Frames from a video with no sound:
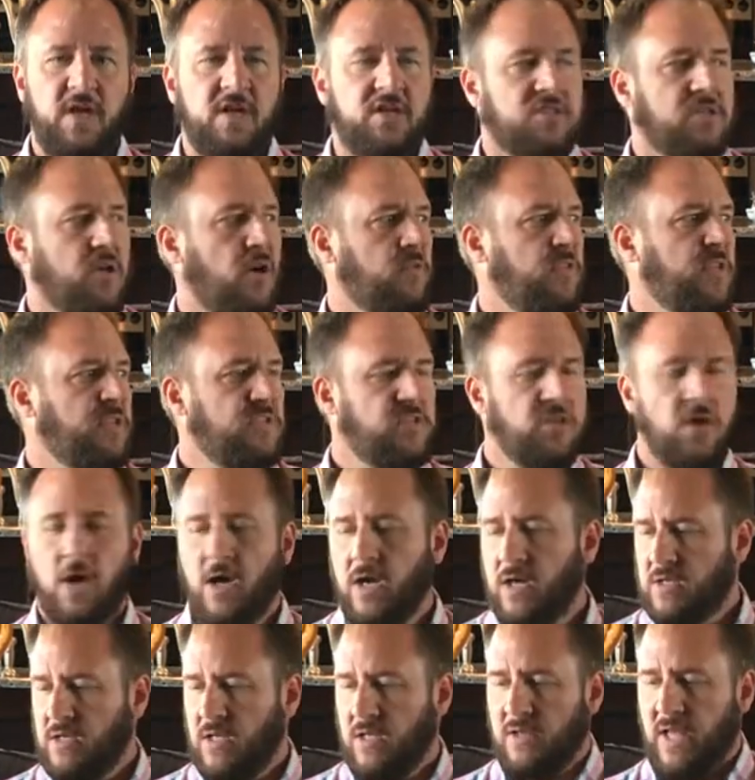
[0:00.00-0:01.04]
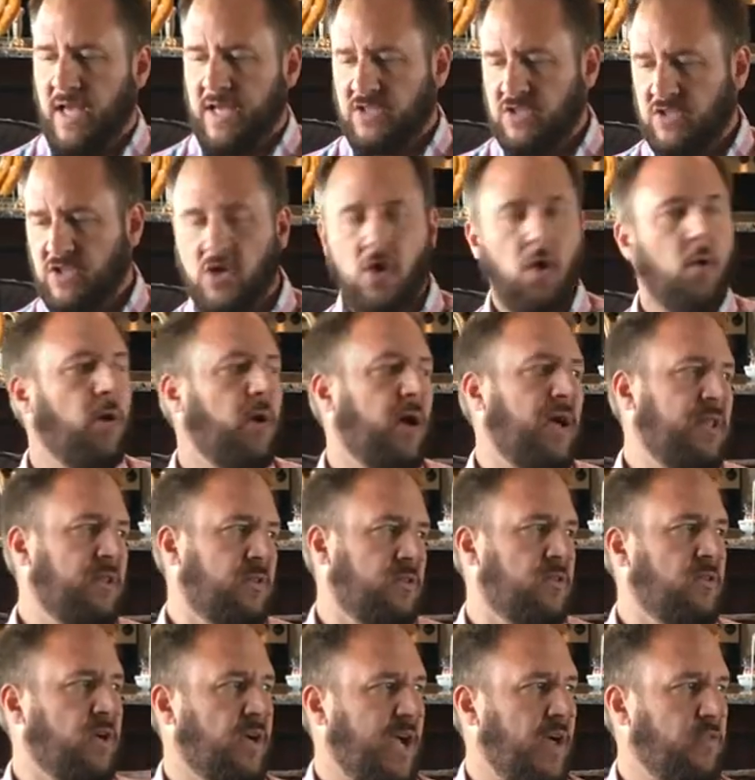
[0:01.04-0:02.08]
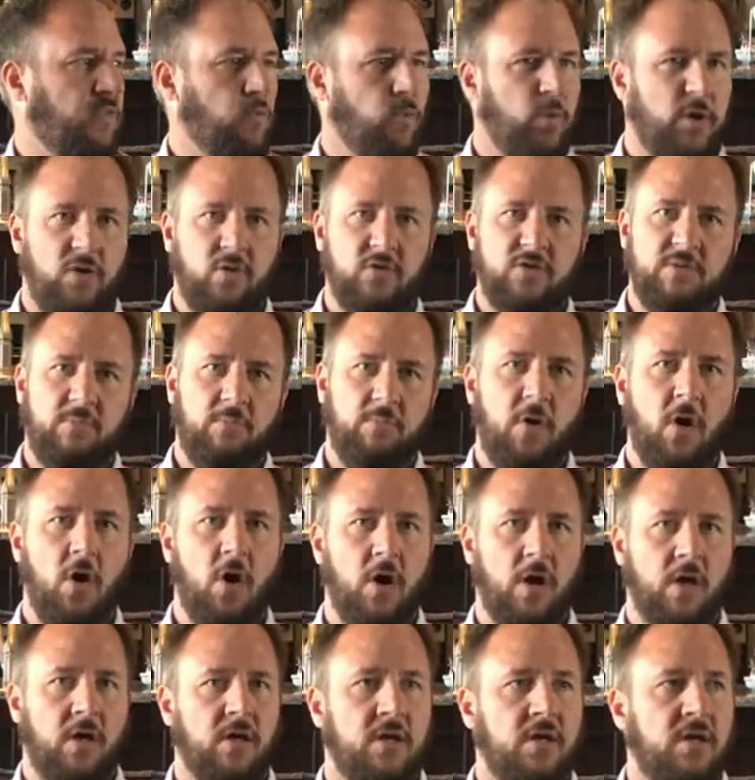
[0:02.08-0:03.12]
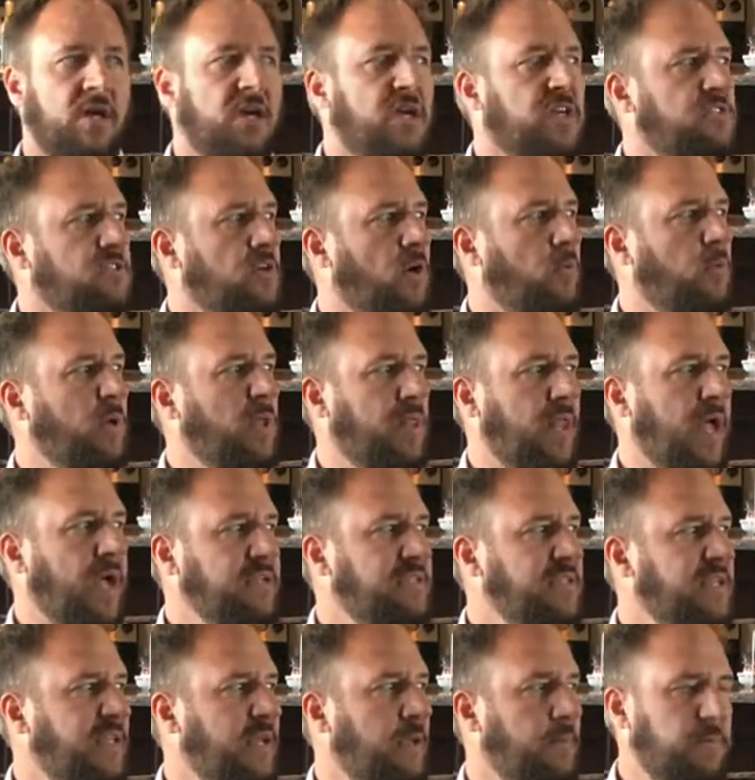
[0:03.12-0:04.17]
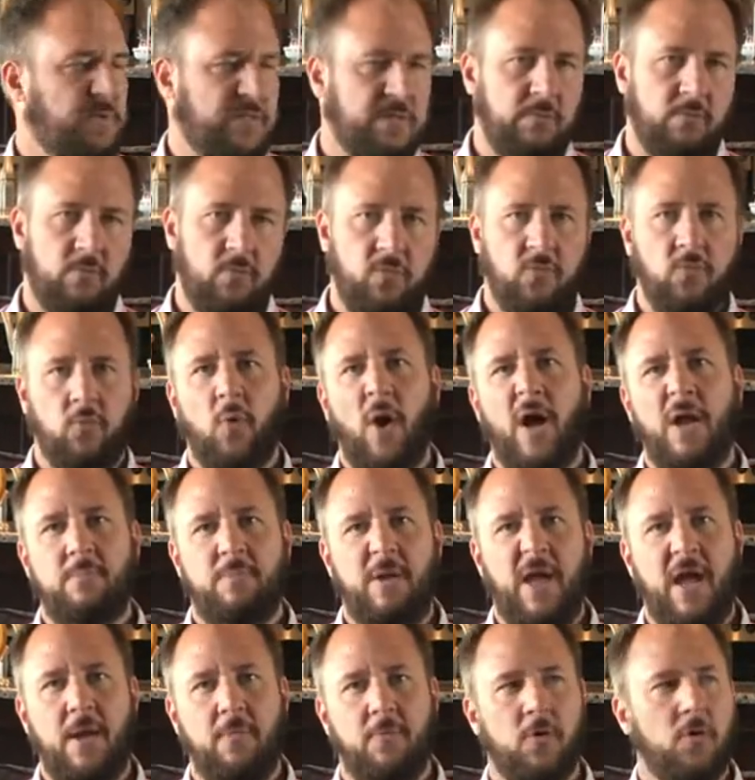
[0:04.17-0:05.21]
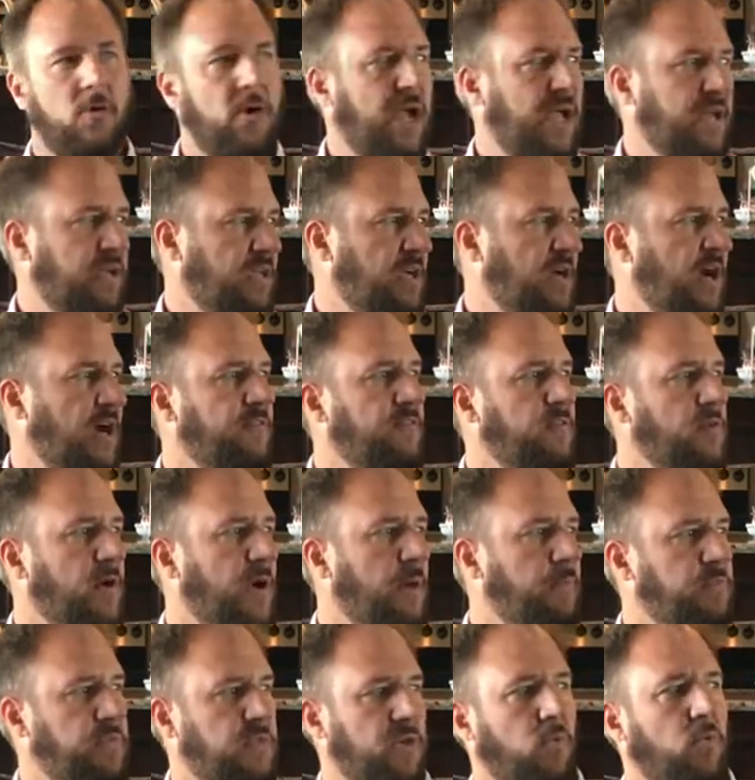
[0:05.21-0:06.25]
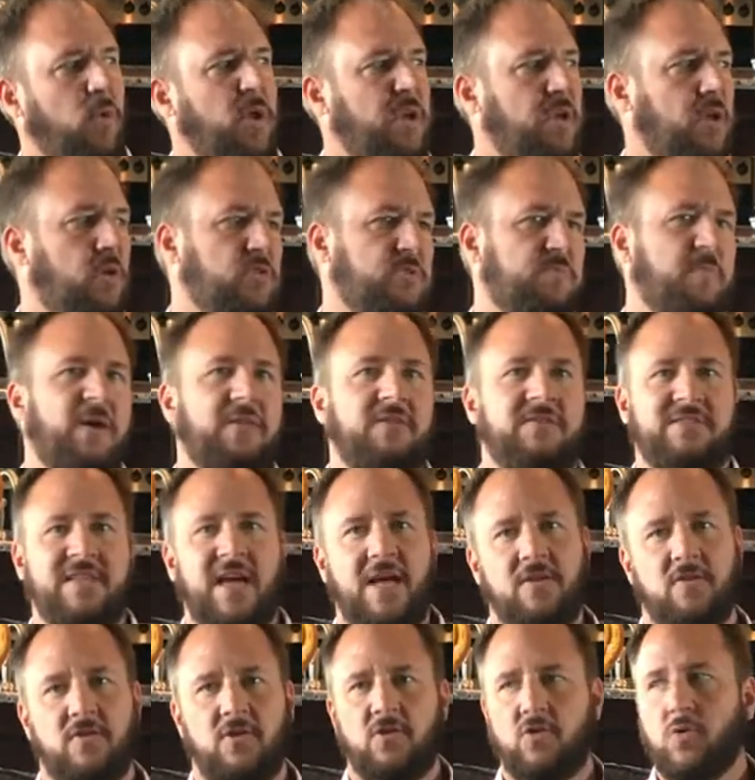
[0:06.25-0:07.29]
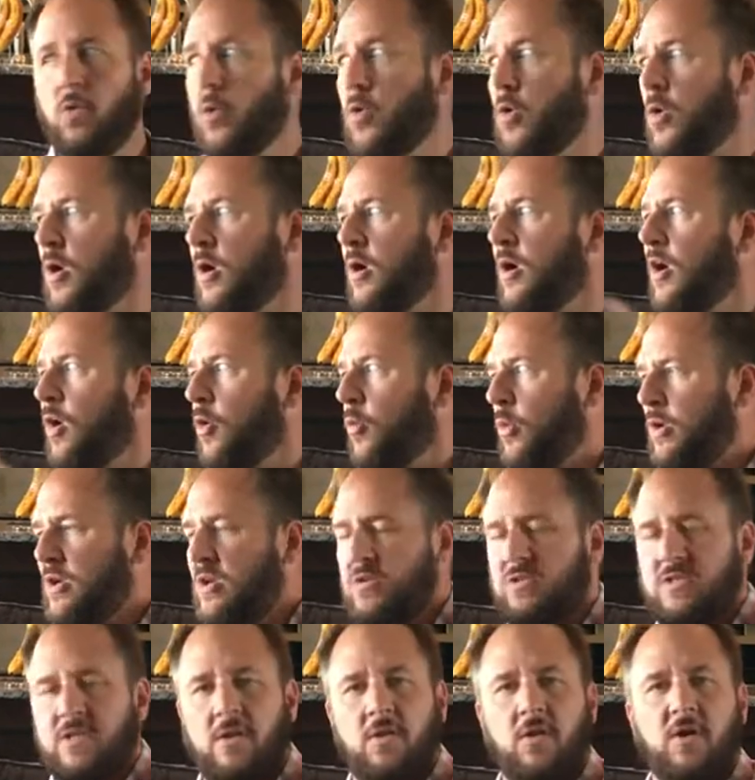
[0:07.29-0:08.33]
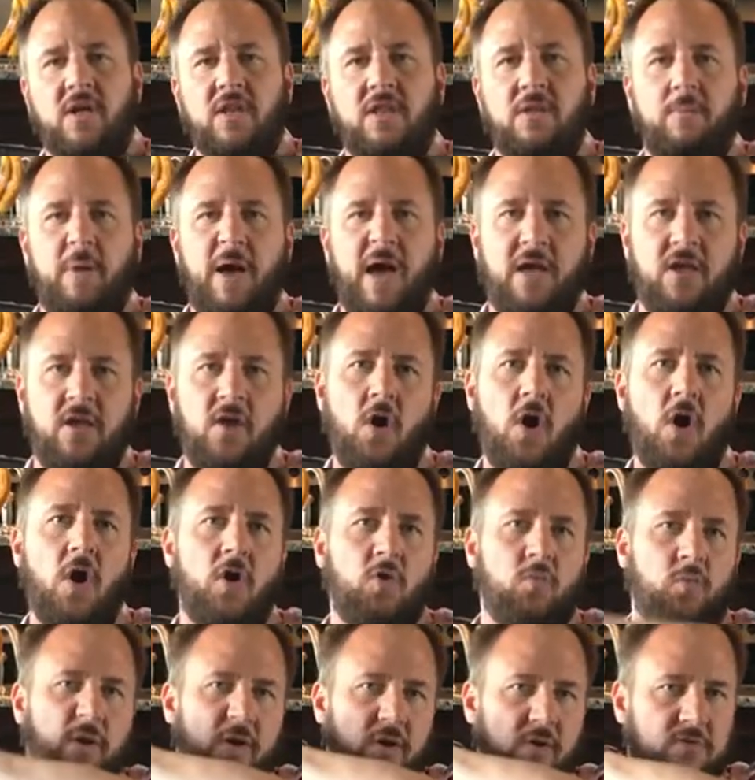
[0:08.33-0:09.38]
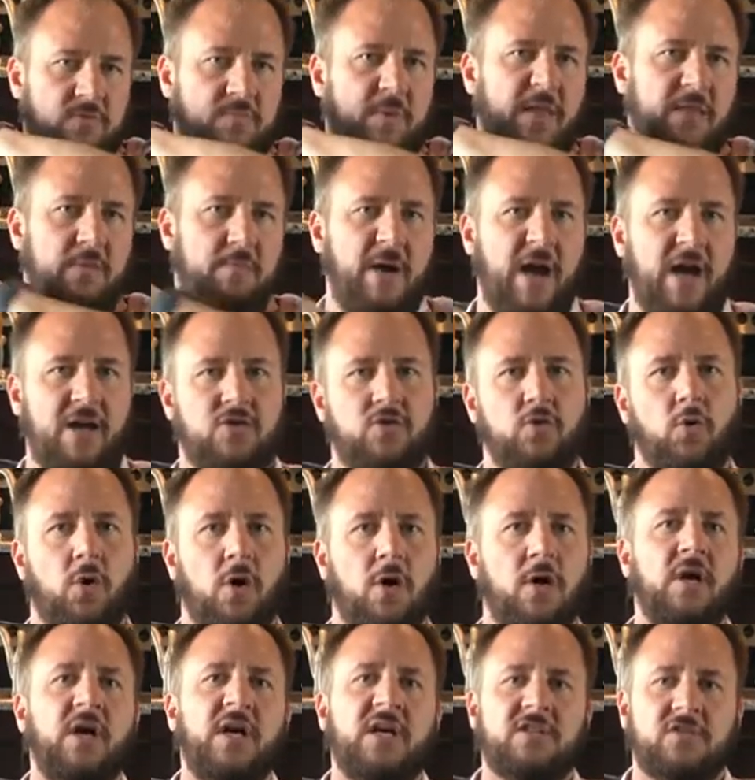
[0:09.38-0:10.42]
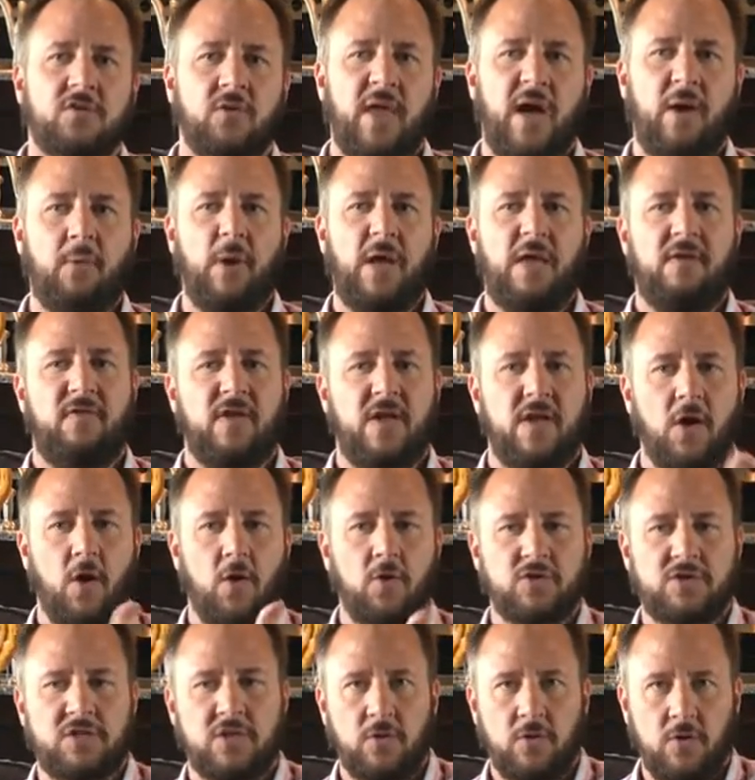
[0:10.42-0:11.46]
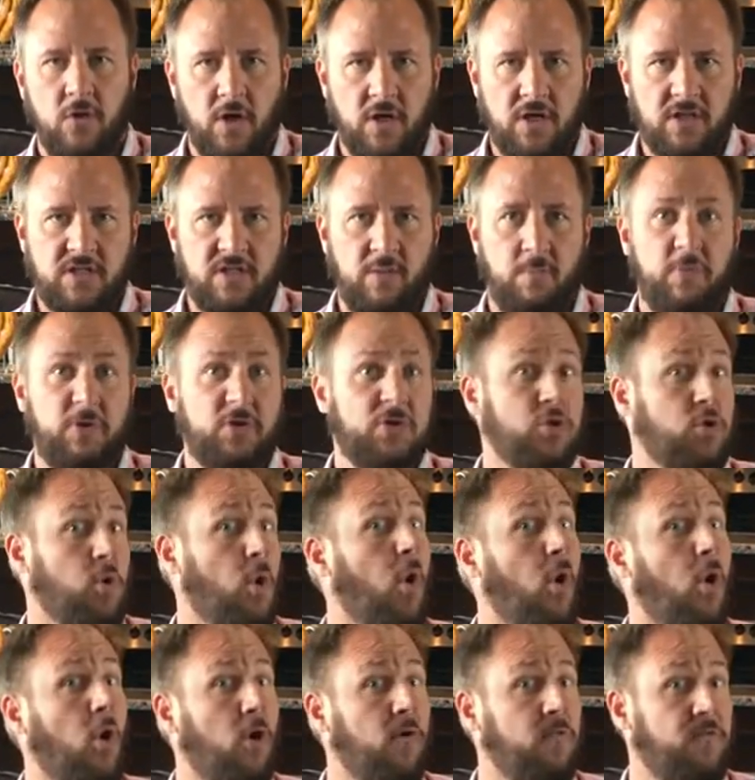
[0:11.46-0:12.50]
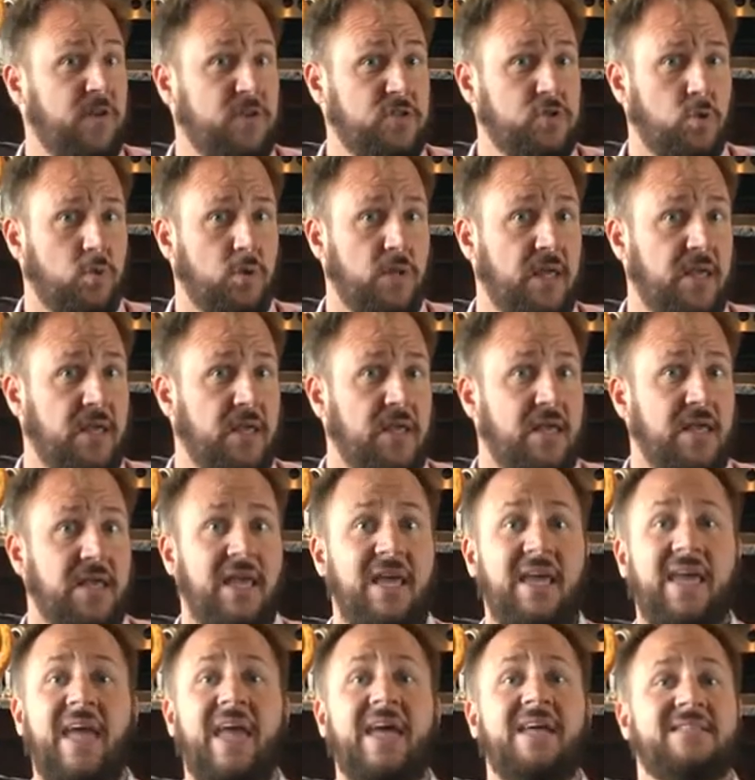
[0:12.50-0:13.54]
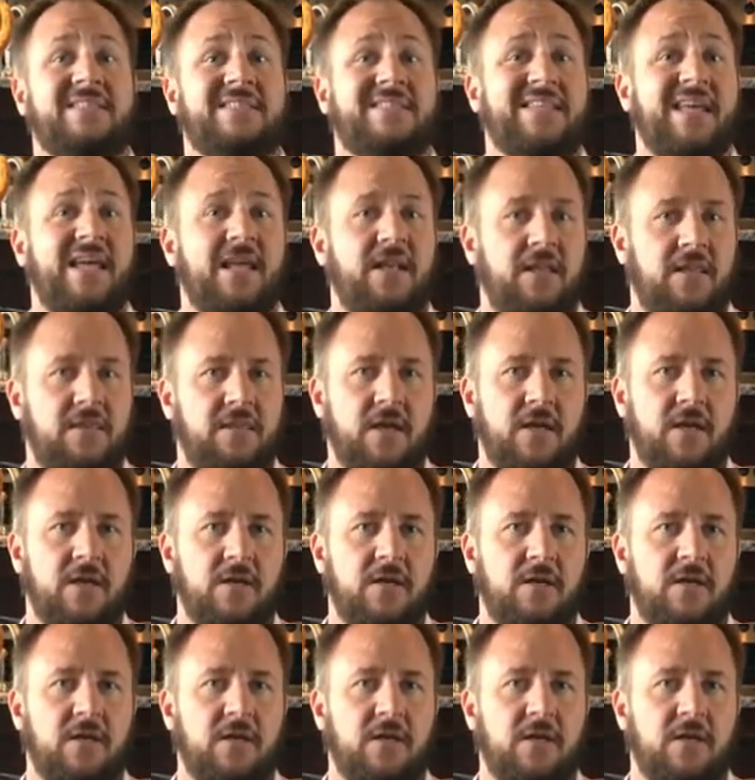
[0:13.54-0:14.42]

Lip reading: So this dog likes to go and look out the windows and bark. So we'd like to get some white paper and cover up the windows by the side of the door, windows that look in the backyard, windows by the back door. So that way, if he goes to look to patrol visually, he can't see anything.